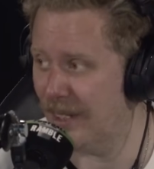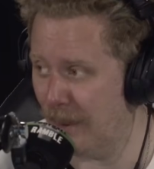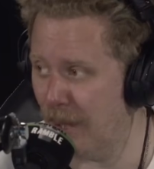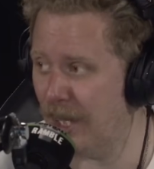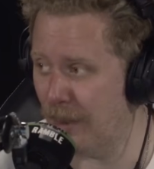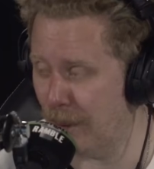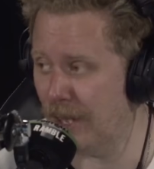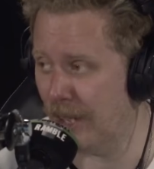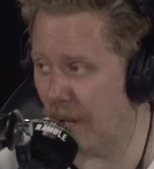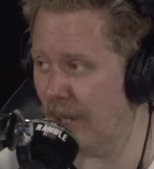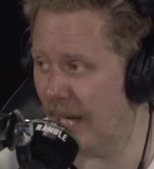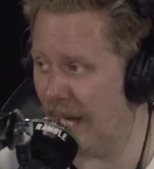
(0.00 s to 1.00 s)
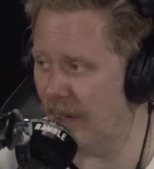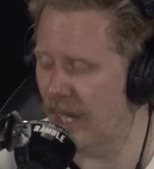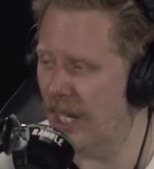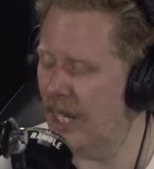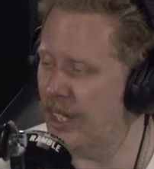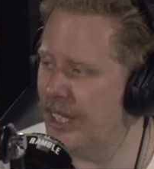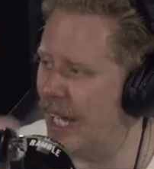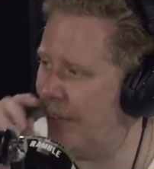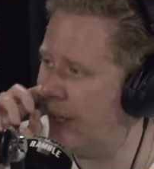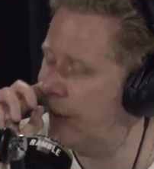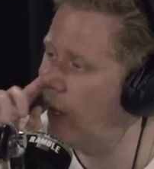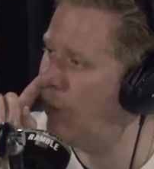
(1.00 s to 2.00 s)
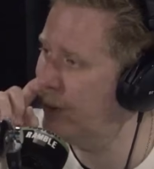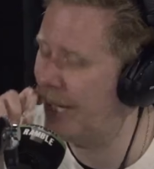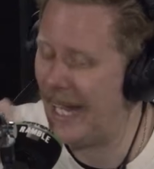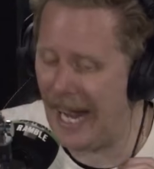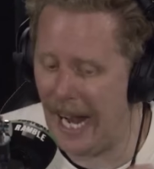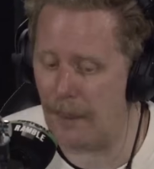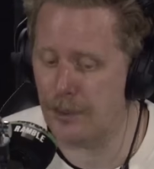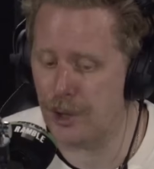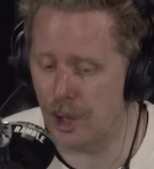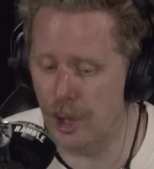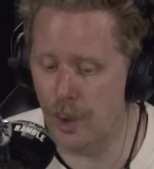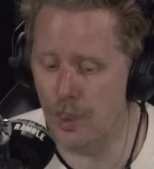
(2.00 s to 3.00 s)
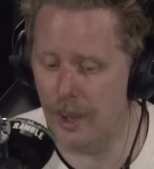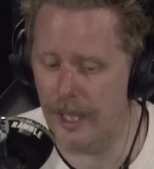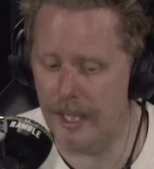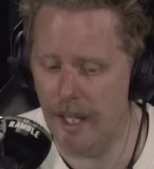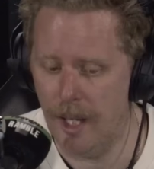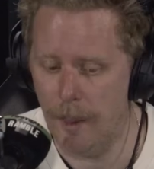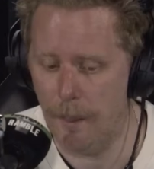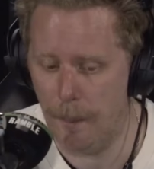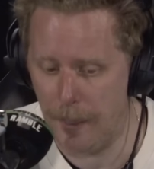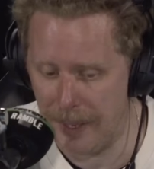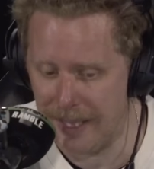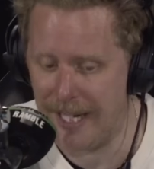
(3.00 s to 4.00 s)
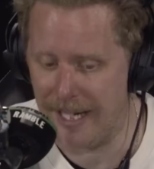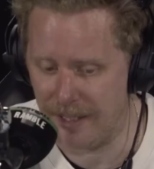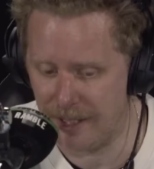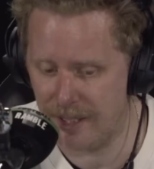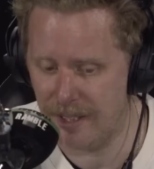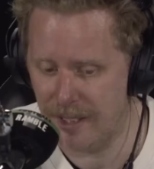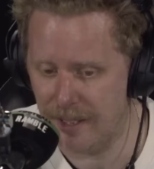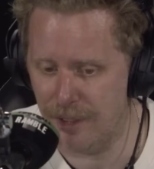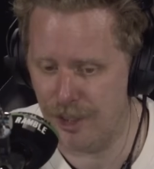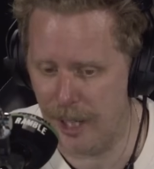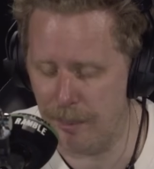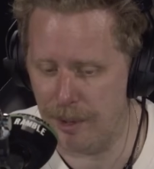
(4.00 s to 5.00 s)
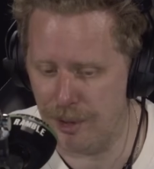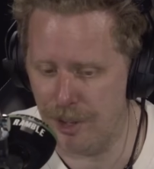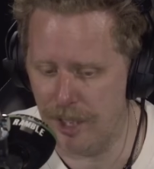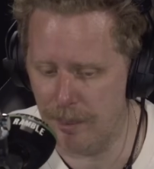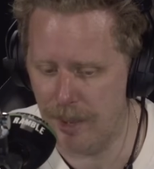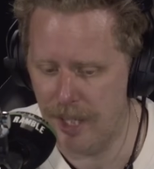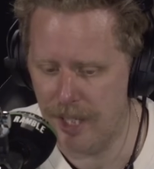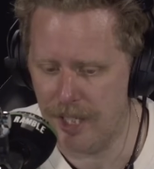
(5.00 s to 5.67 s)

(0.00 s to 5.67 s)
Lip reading: They were going to go down. Yet they go and they absolutely blitz the Championship.